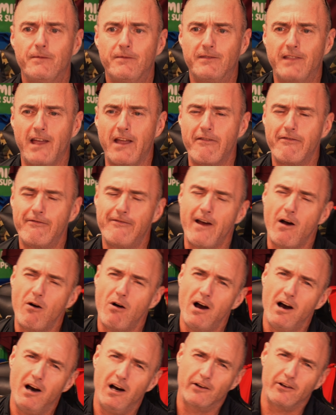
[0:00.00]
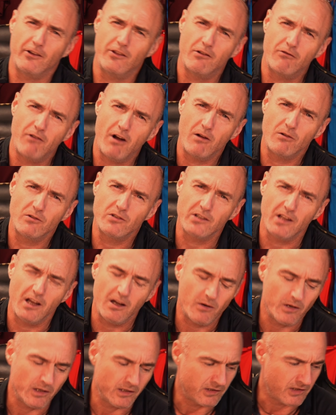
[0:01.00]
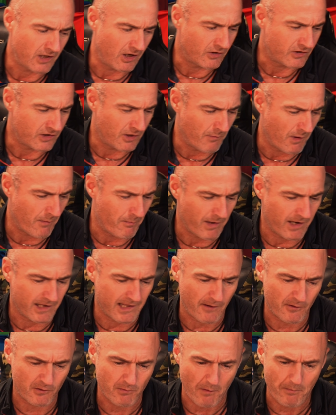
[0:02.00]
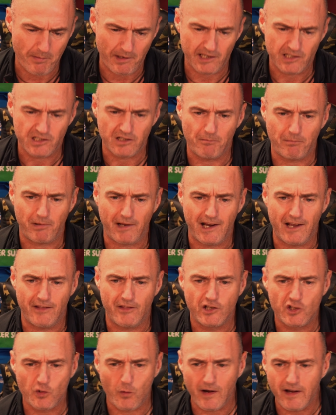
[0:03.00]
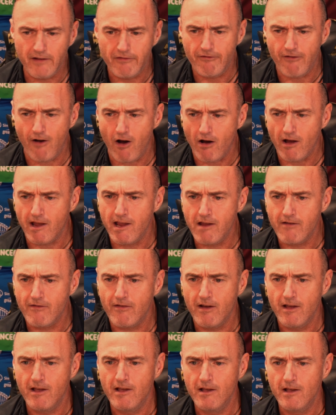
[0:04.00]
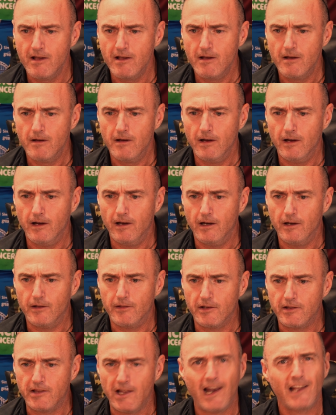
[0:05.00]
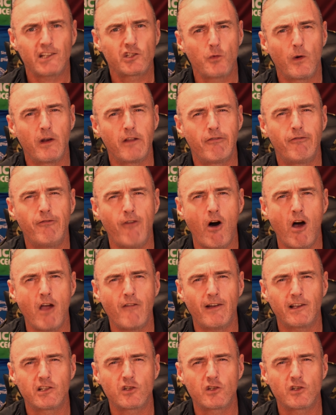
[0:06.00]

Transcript: They felt hard on the roads though. So that was my biggest complaint. And the 25, the last 25 has